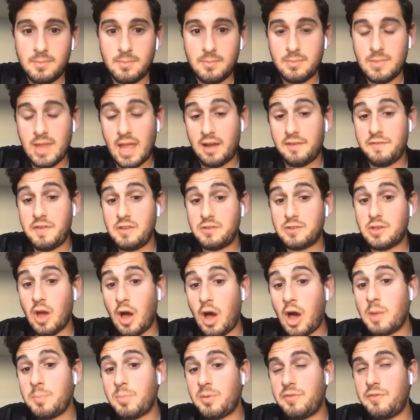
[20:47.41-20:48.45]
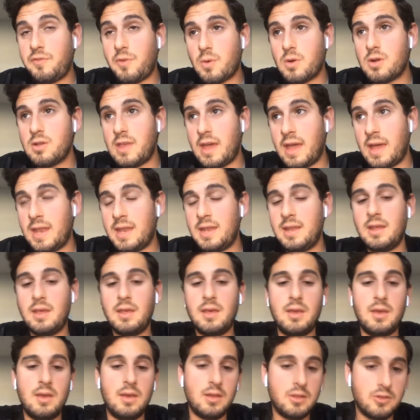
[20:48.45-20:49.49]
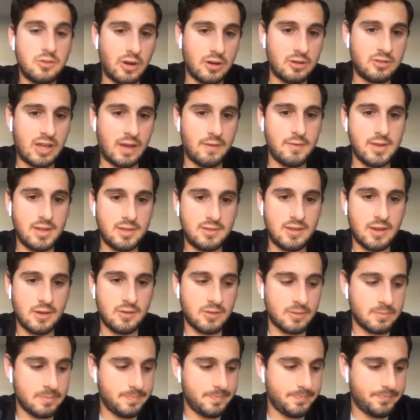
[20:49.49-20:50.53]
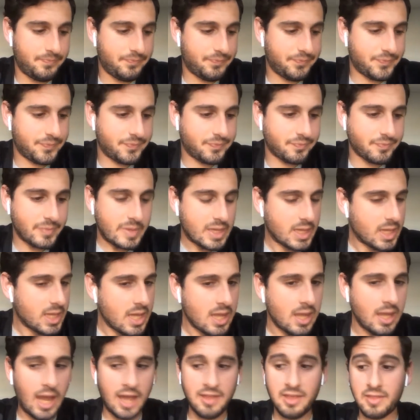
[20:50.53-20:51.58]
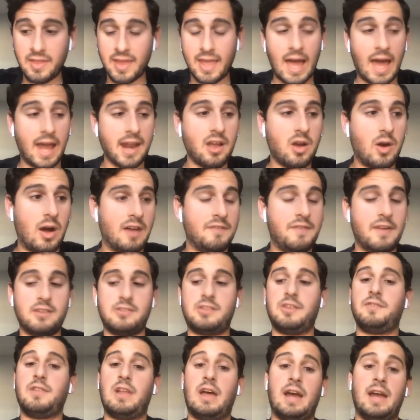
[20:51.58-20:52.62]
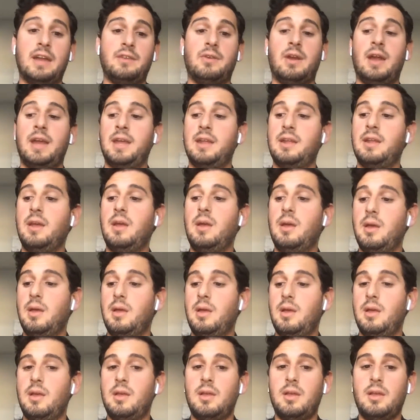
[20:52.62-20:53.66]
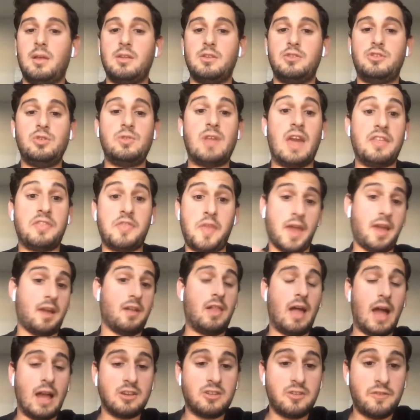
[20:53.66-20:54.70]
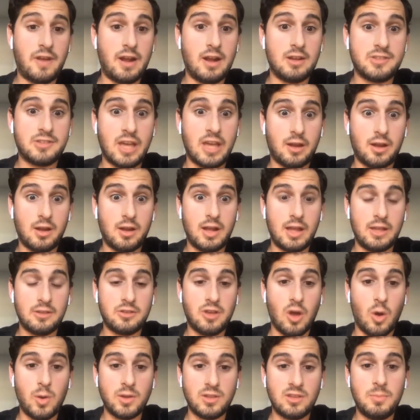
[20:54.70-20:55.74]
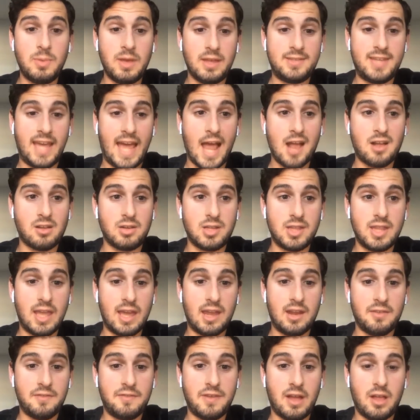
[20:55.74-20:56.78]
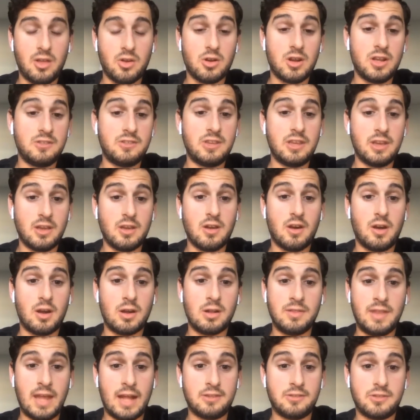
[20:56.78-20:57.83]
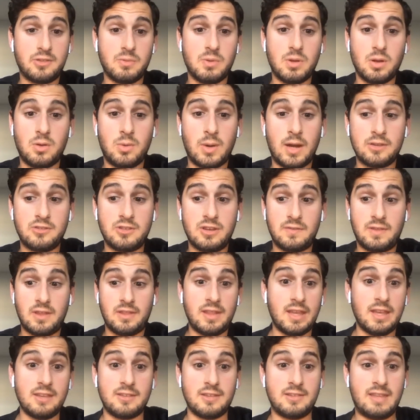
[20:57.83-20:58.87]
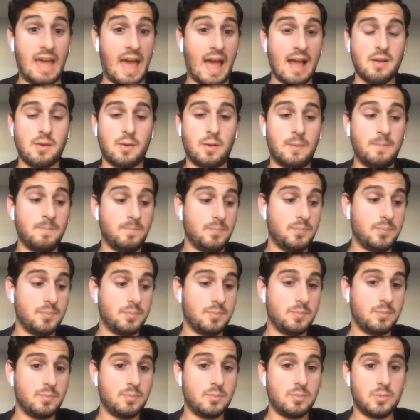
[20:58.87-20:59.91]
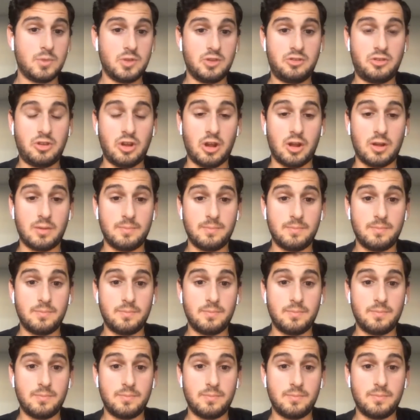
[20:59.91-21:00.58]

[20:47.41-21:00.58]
Now, if he's gone before then, Chargers have a decision. I think they got to go offensive line, right? Do they think Elijah Vera Tucker is going to be a tackle in the NFL, or is he a guard? That's the real question. If they think he's a tackle, sure.